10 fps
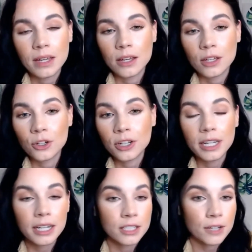you're going
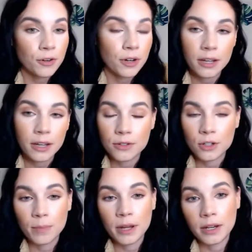to get a different answer
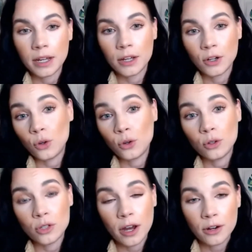depending on who
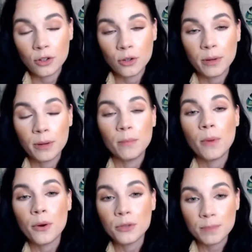you talk to, but
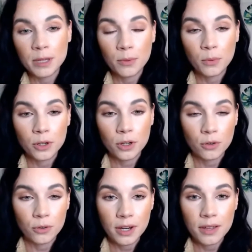most people would
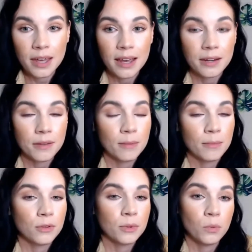agree that anything
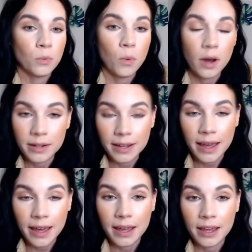between
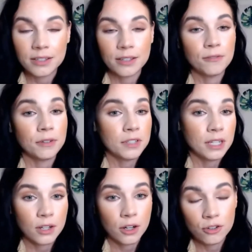1K to
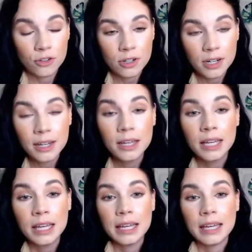1,500
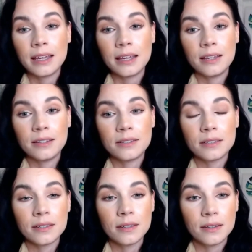
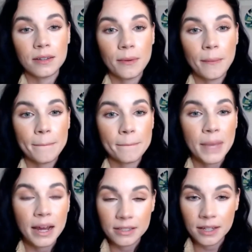is
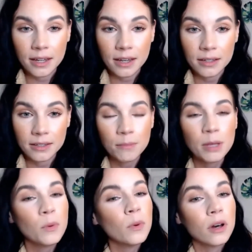high ticket. Some
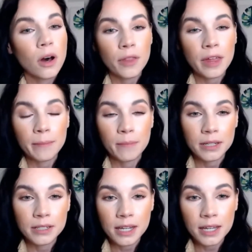people will call that
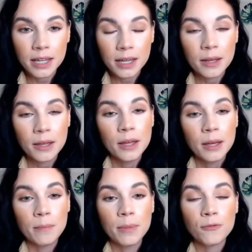mid ticket,
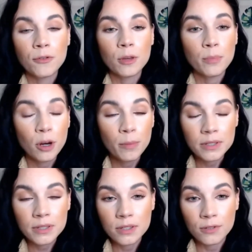but for the
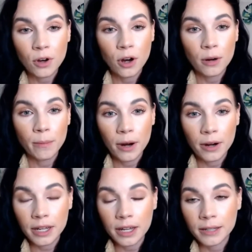purposes of our
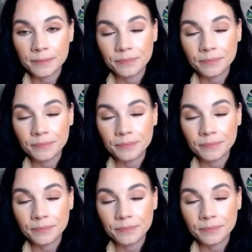market,